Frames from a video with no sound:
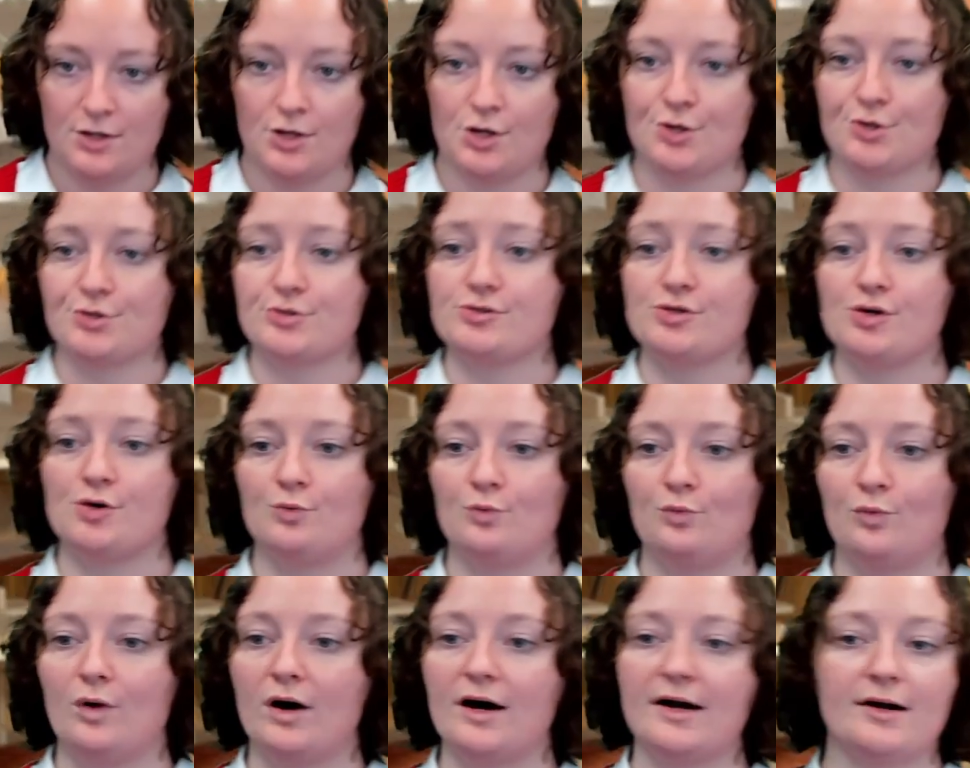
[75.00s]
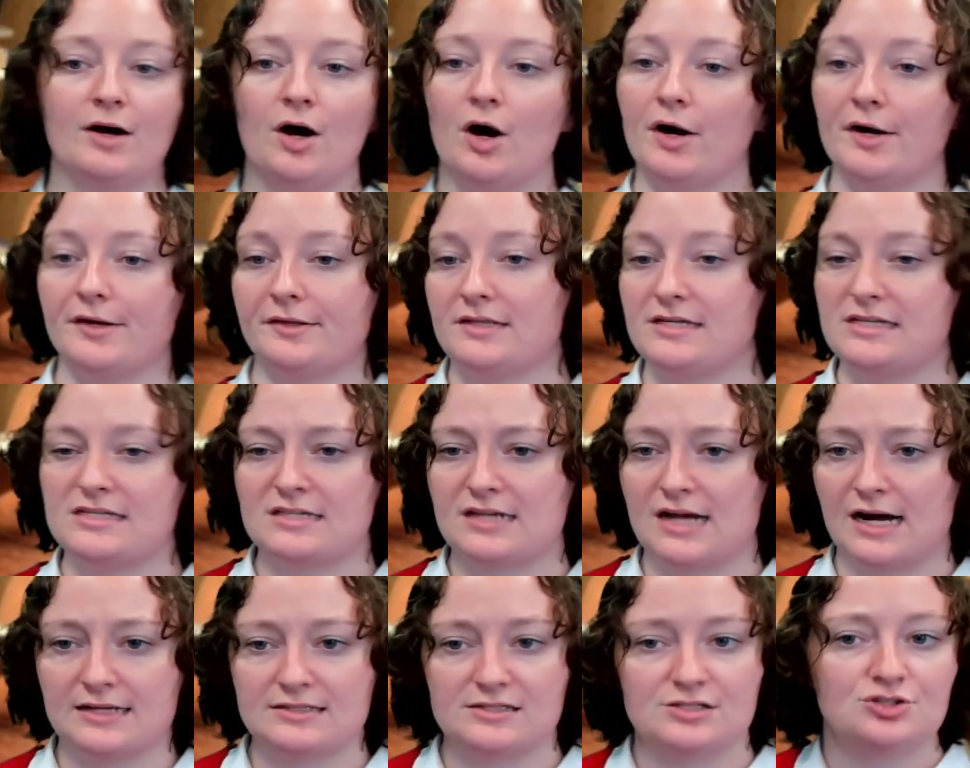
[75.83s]
So, what are these
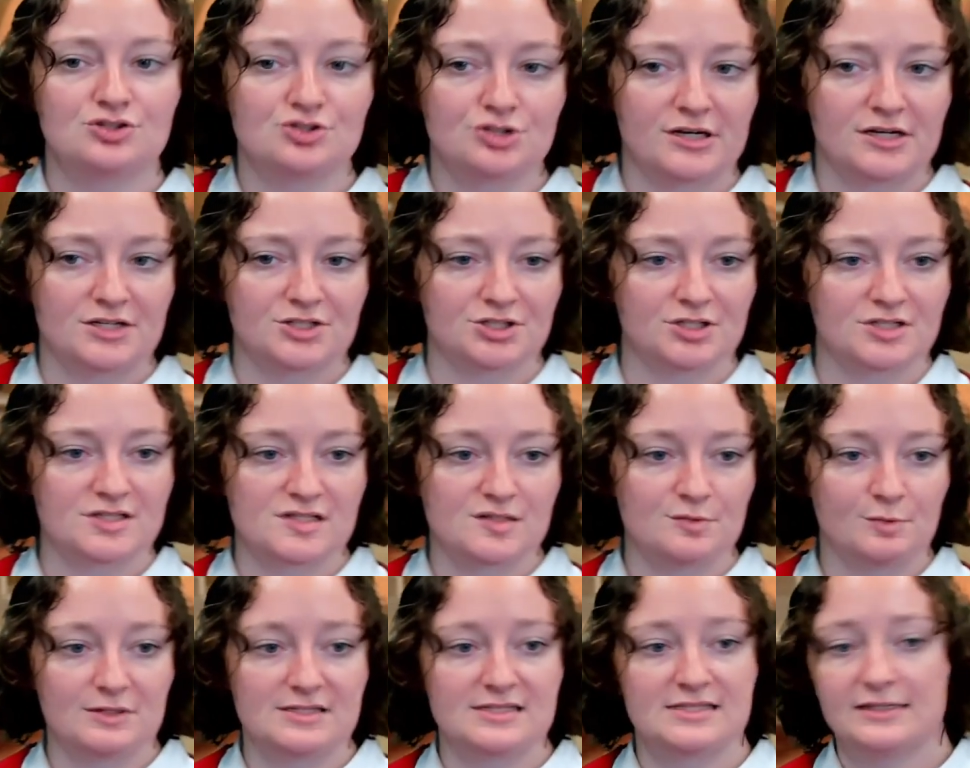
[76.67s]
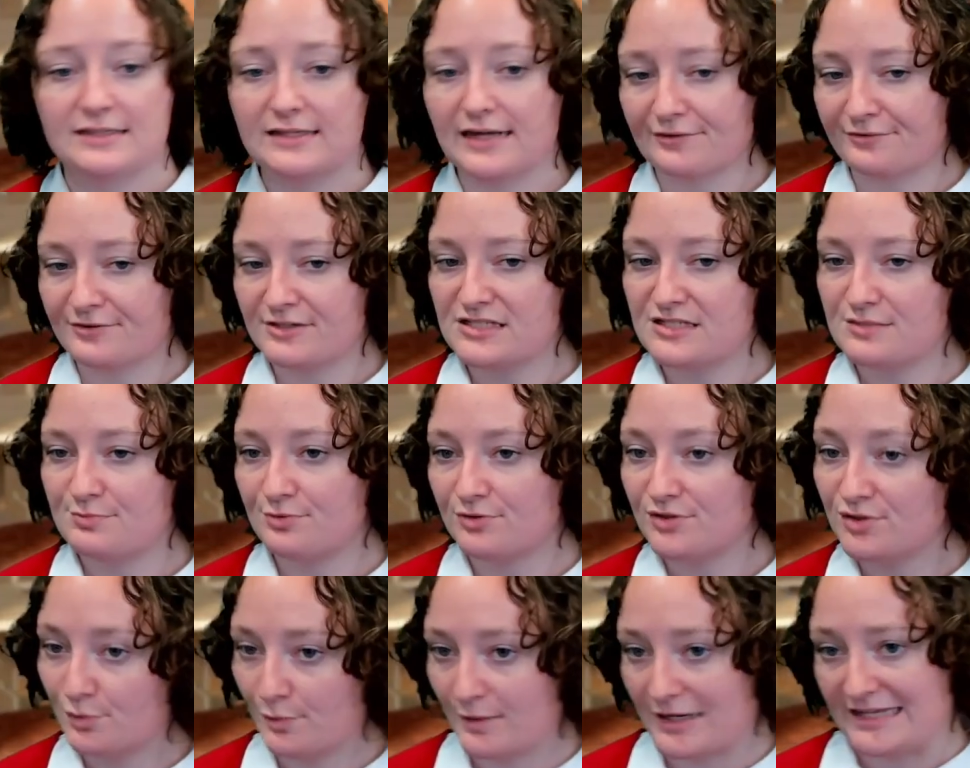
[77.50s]
concentrations? What's the difference
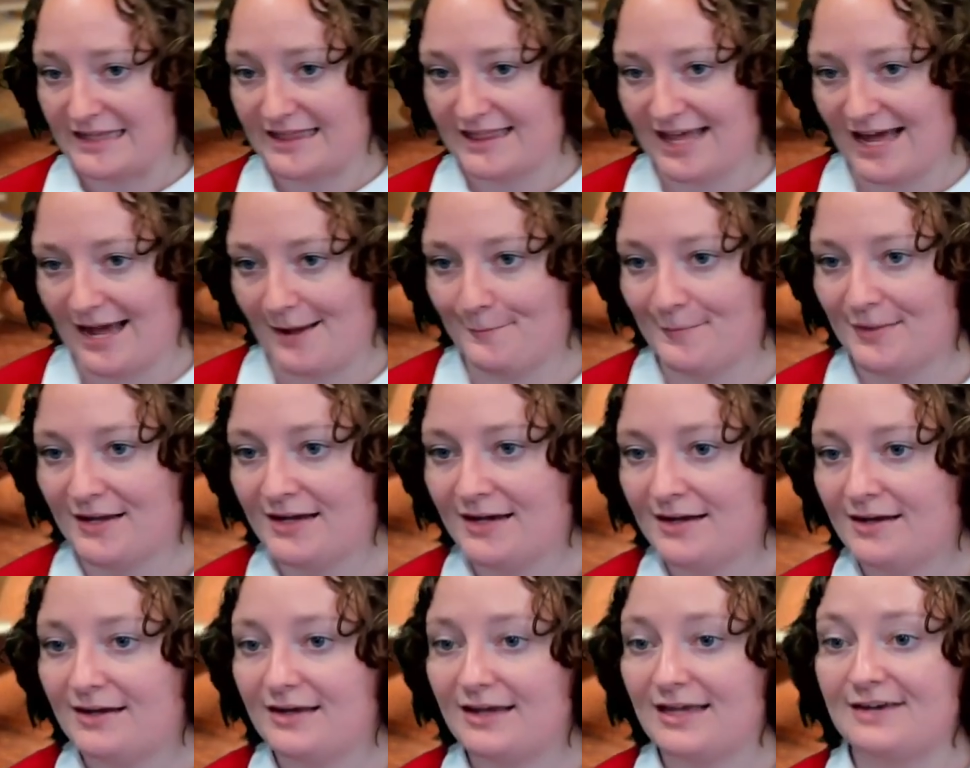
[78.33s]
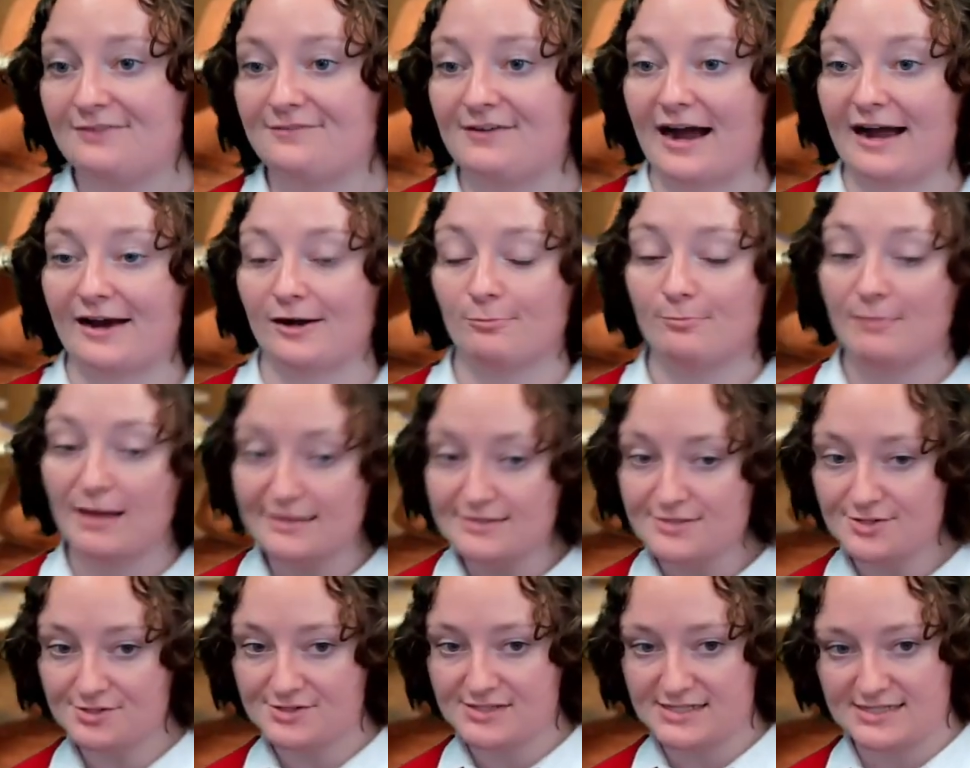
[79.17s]
between them?
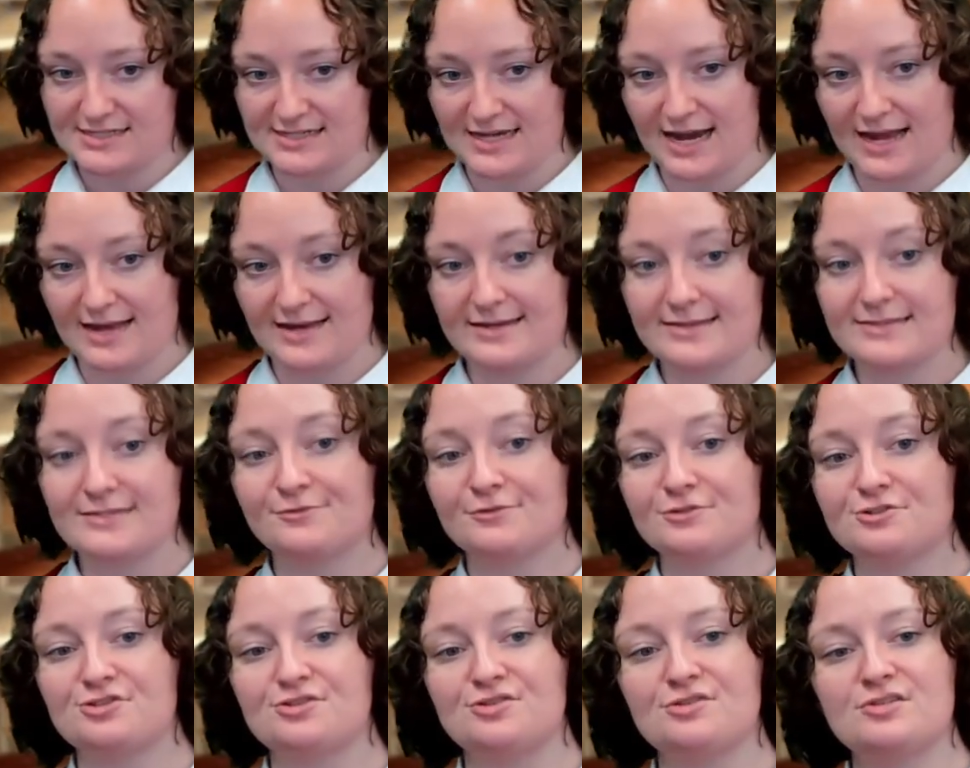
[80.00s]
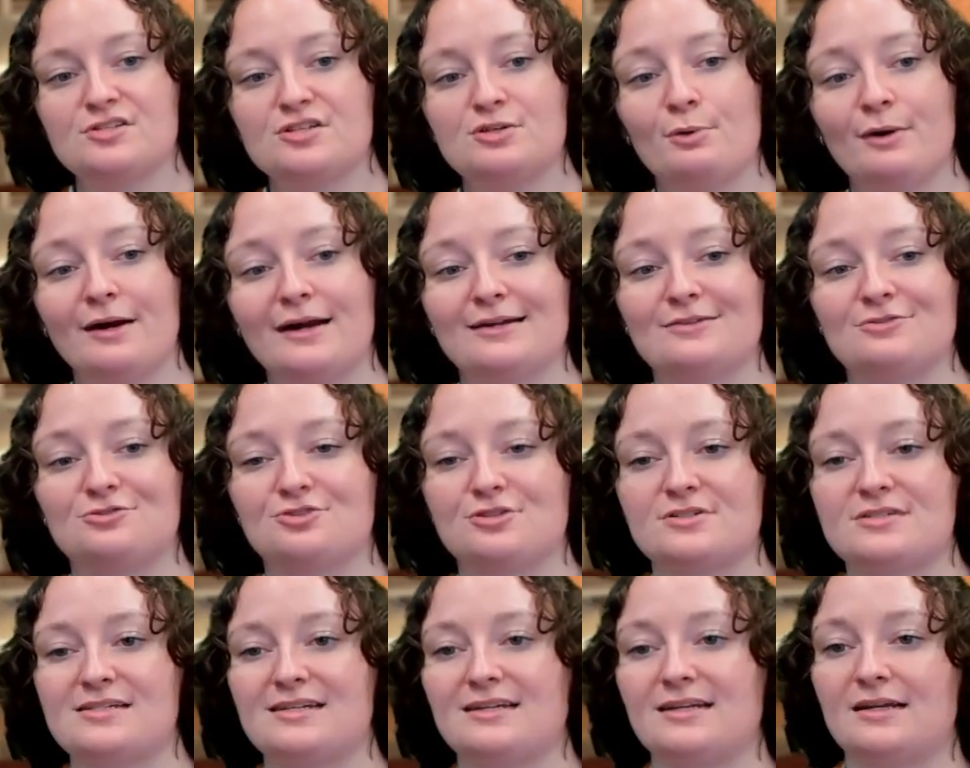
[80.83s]
Environmental design is for students who are
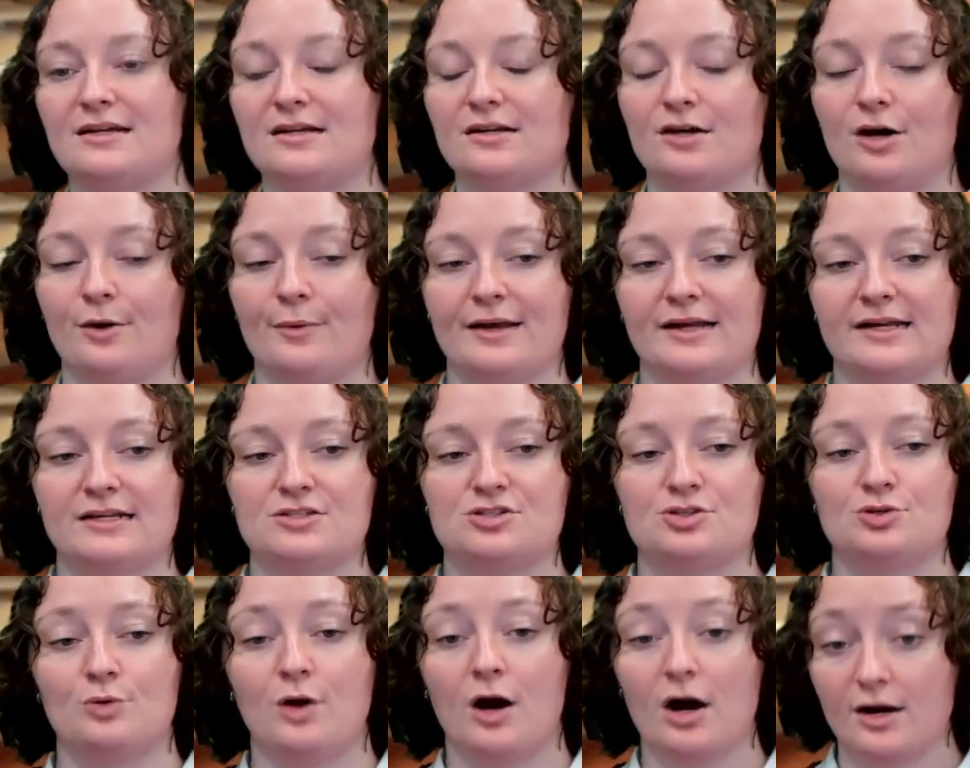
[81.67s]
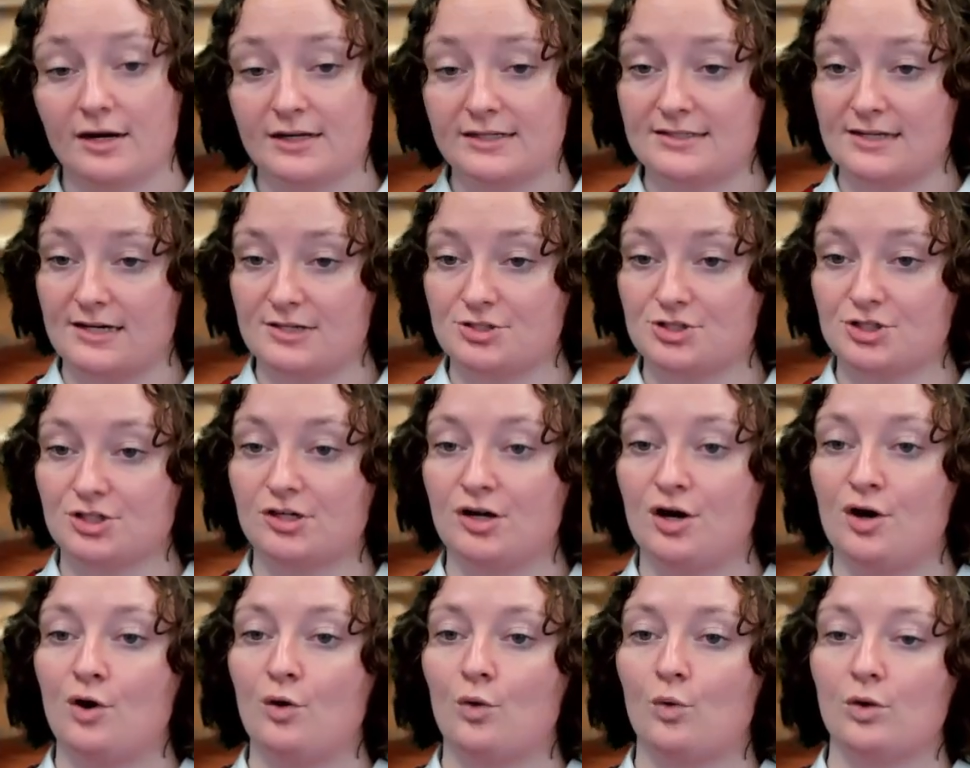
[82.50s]
interested in going into architecture
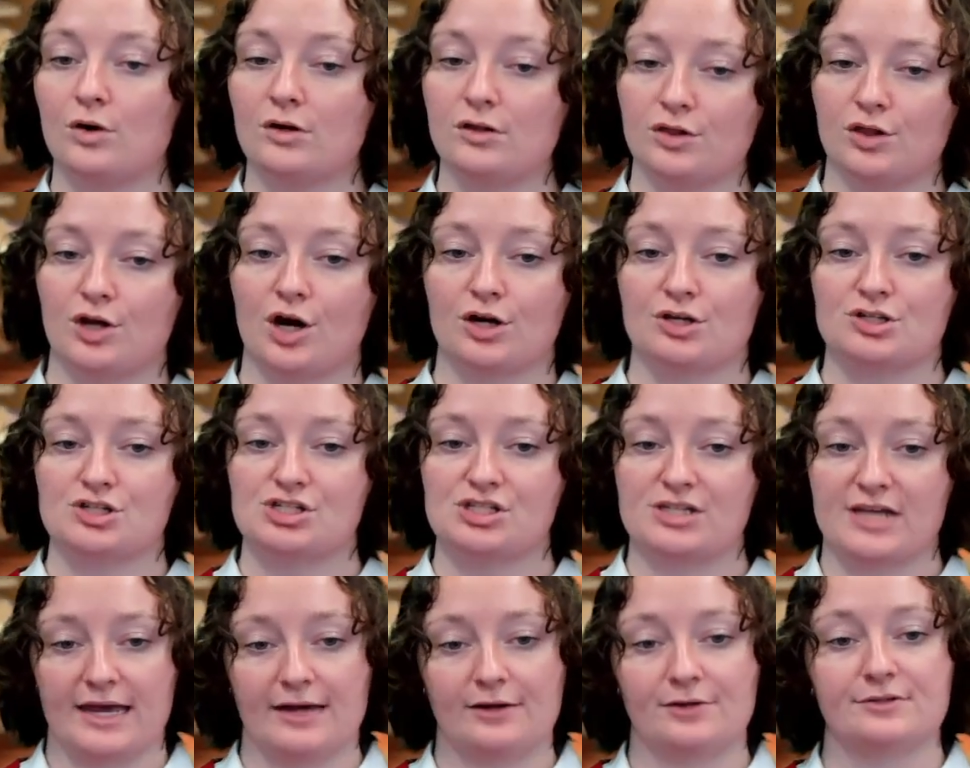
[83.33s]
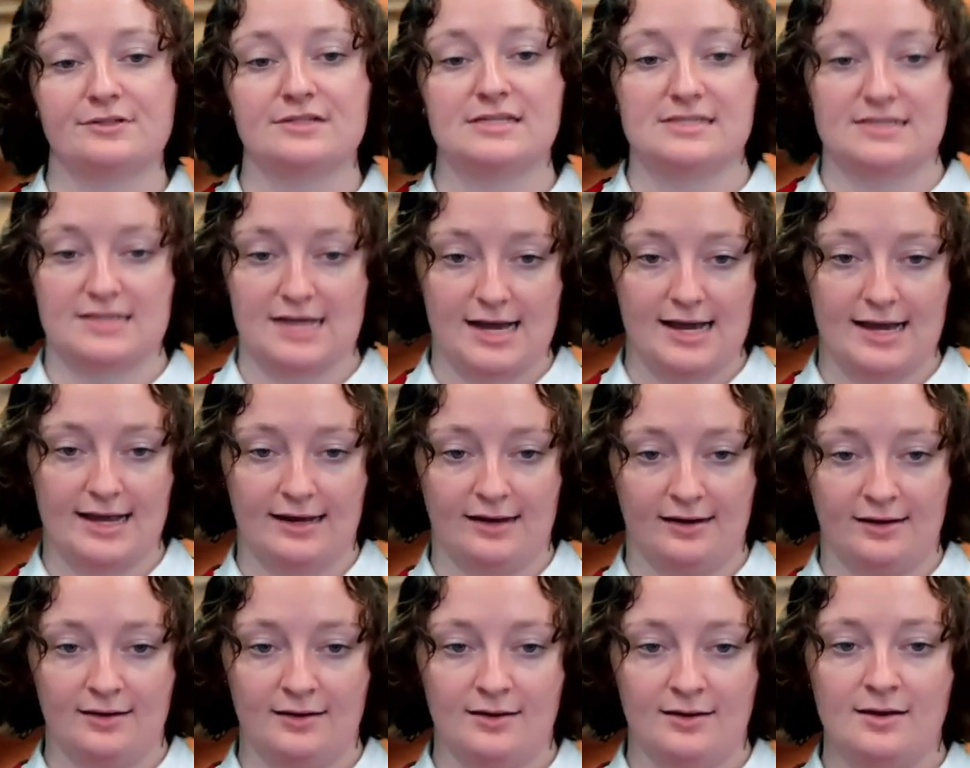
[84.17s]
or large scale design.